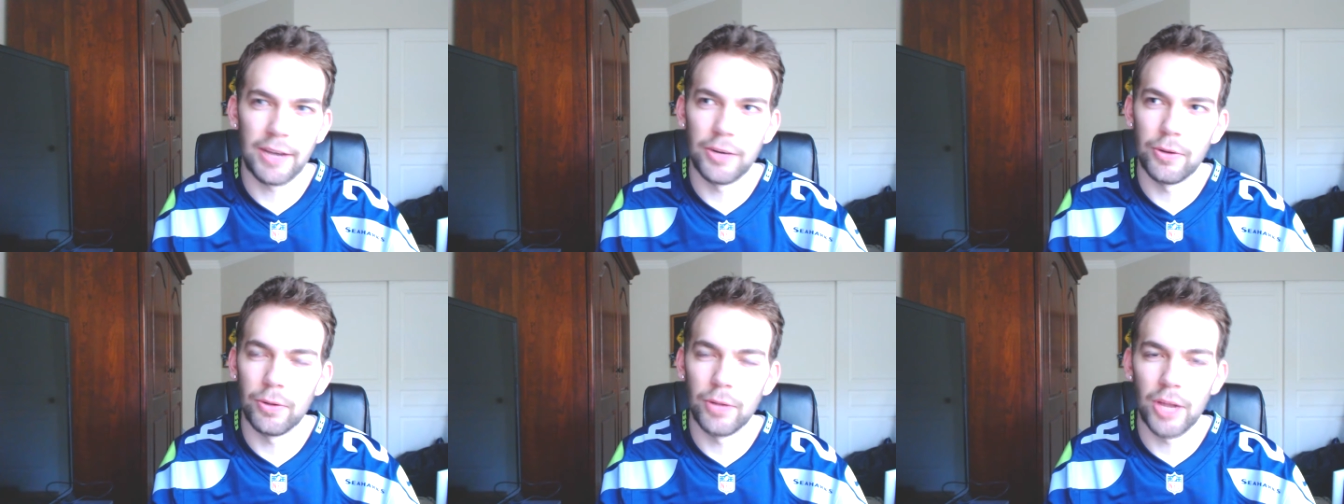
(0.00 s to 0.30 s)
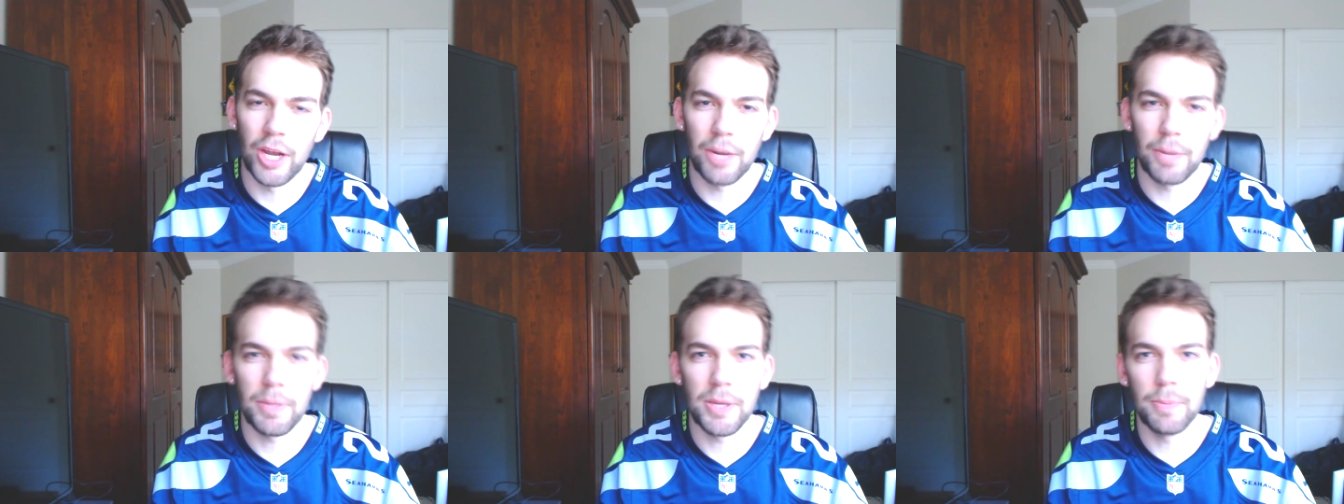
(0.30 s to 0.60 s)
I know a
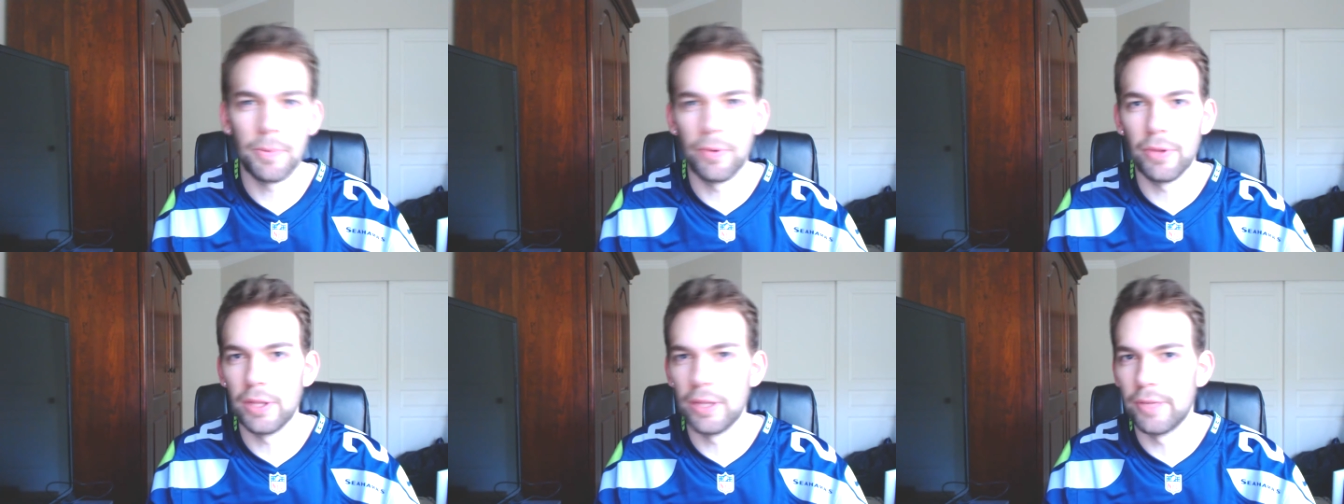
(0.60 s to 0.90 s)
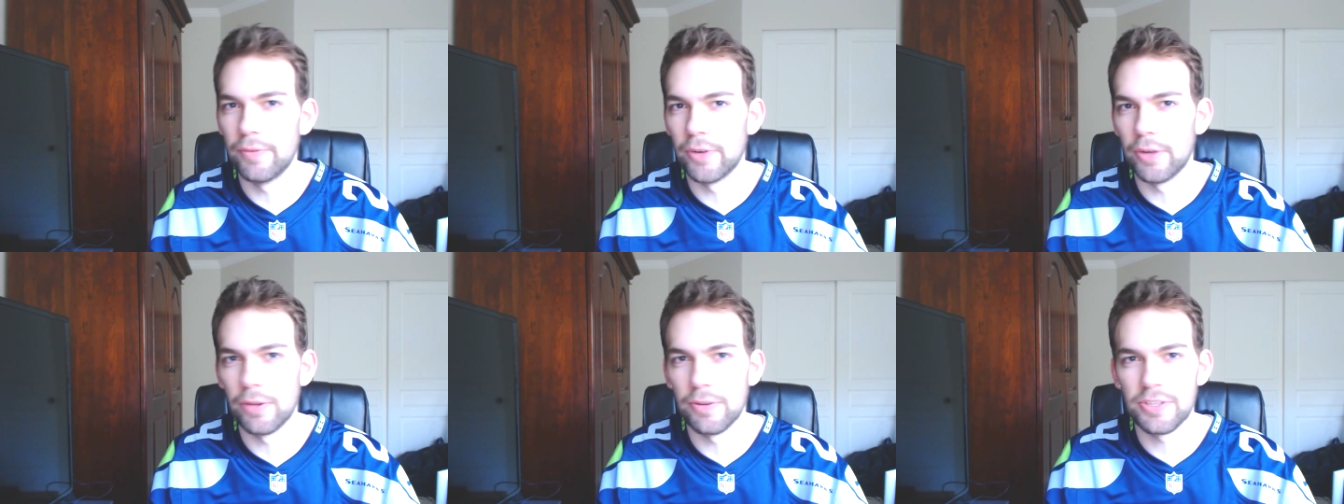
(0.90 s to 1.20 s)
lot of people that
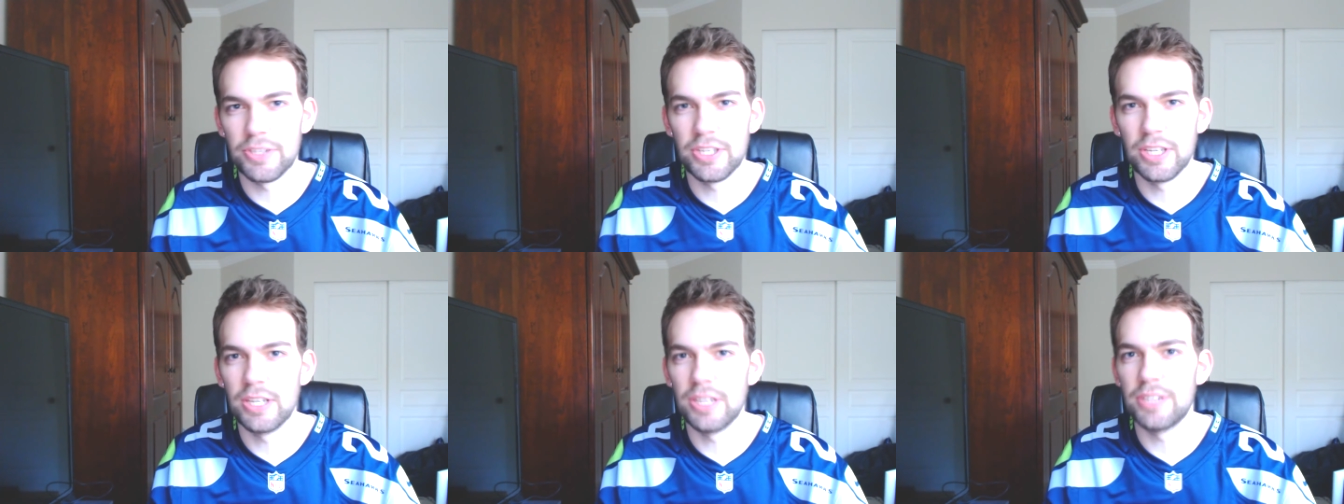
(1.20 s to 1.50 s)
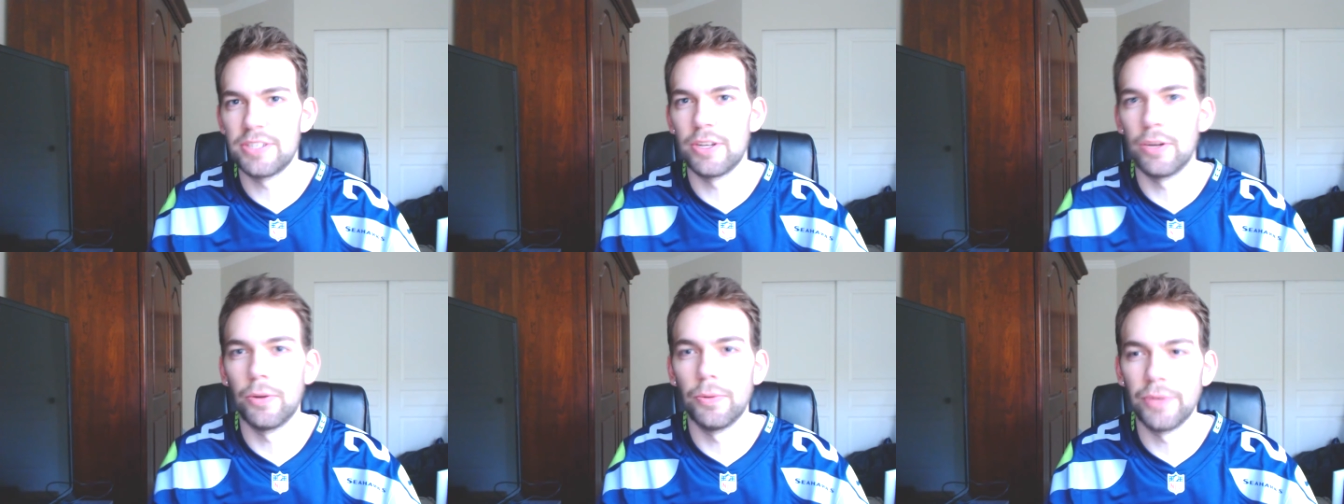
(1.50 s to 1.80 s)
live in other
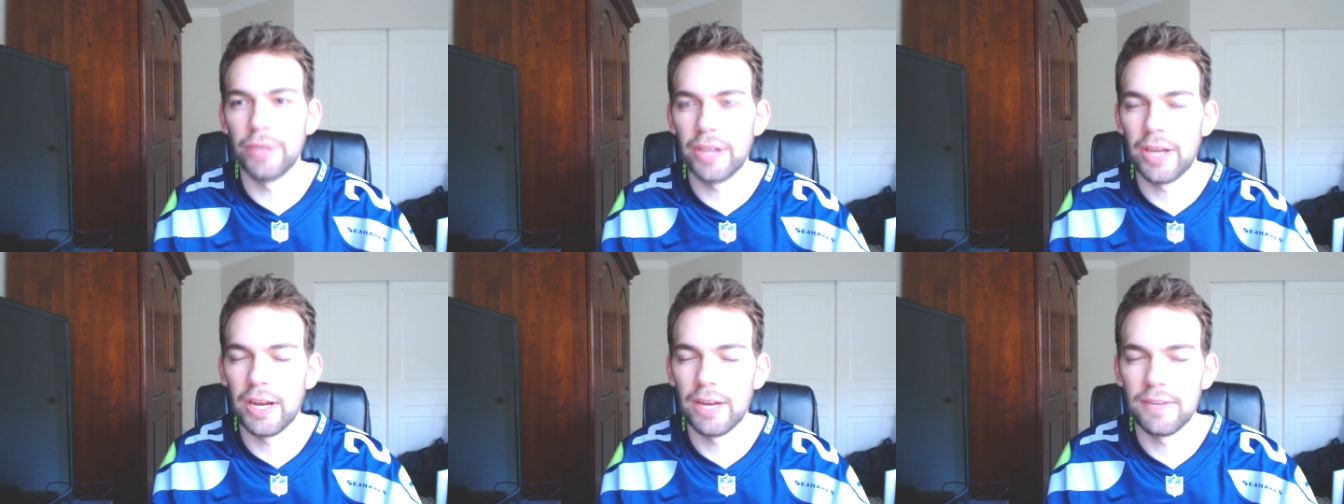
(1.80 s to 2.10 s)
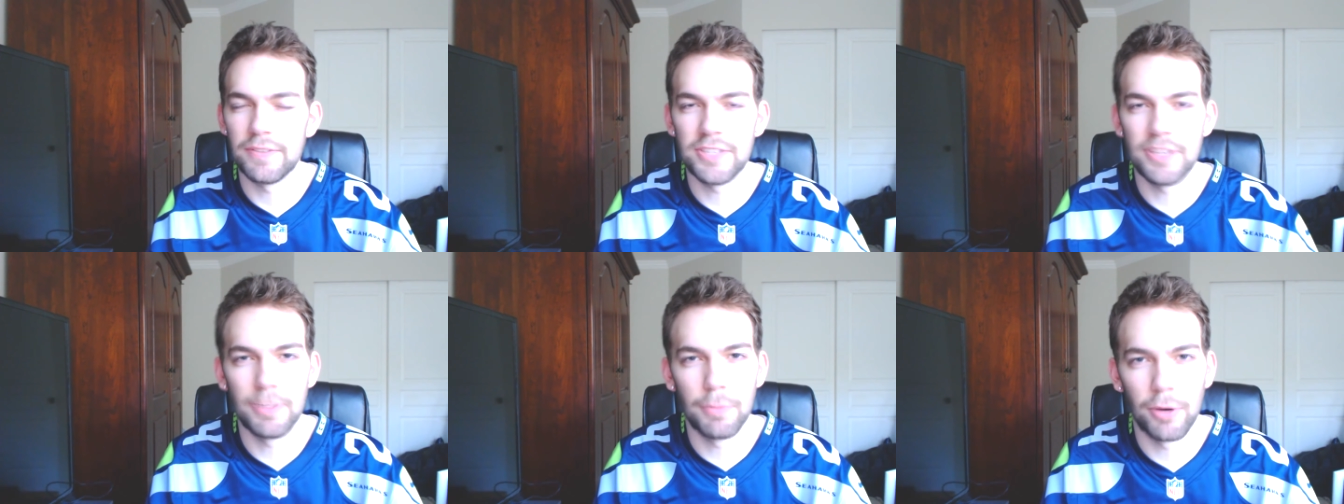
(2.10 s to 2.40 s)
cities that only
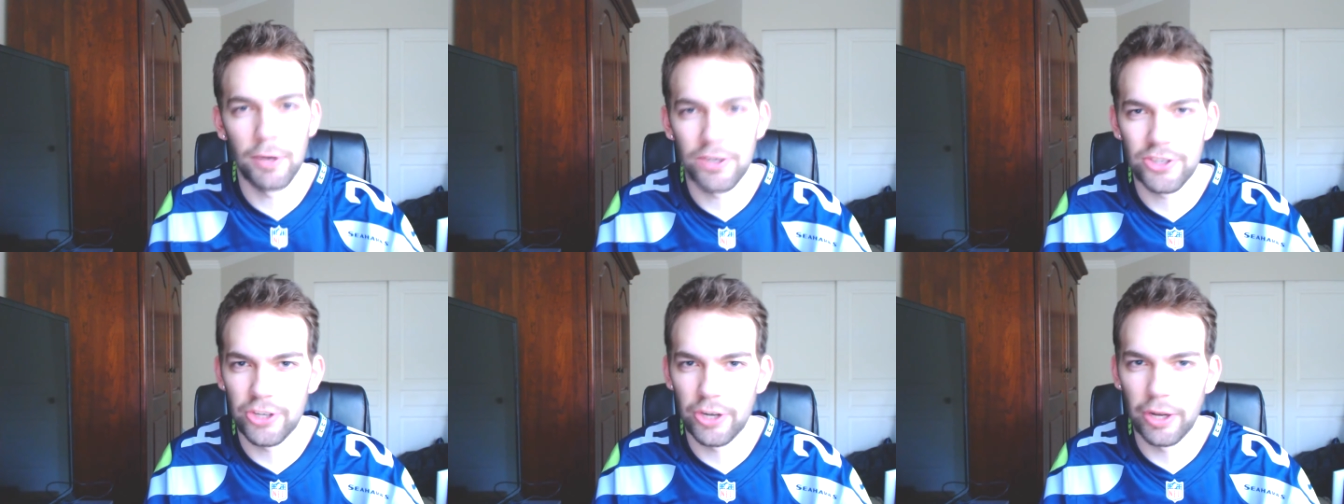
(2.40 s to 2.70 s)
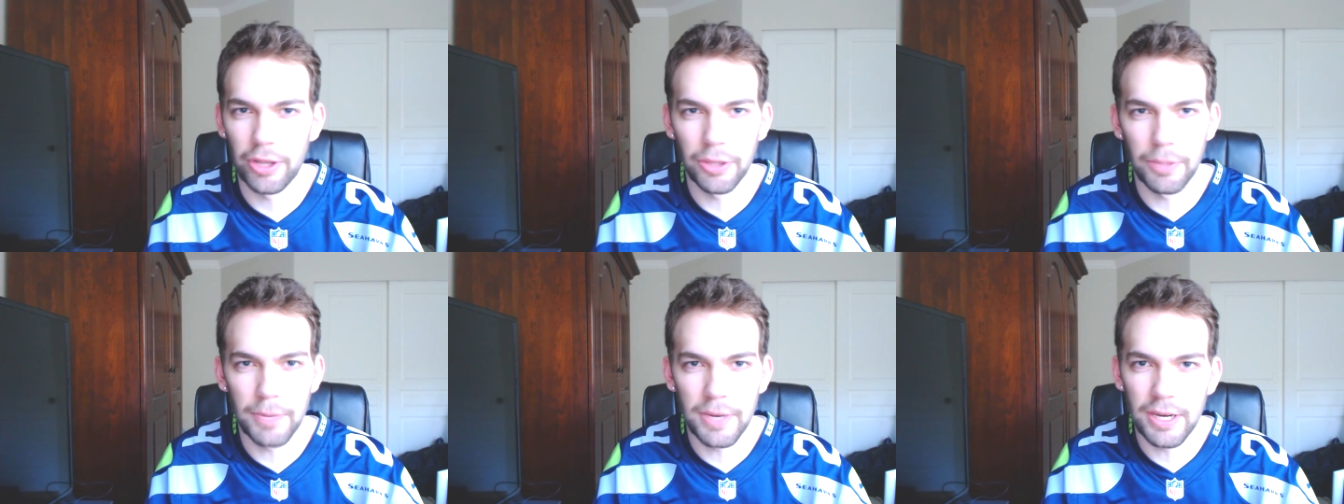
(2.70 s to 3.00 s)
kind of see
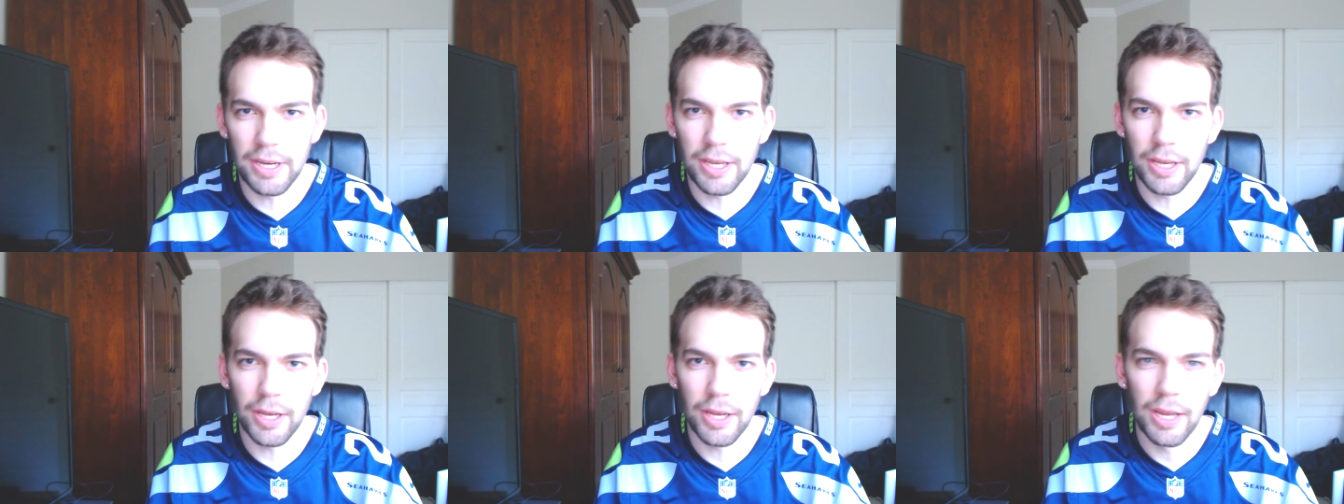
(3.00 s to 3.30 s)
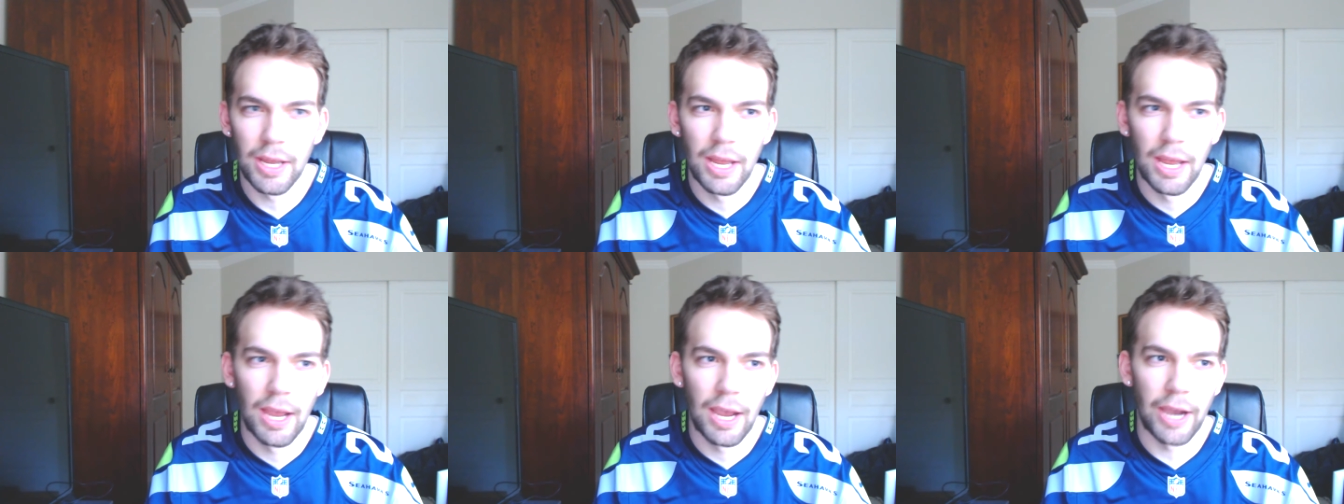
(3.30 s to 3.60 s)
Marshawn on the media.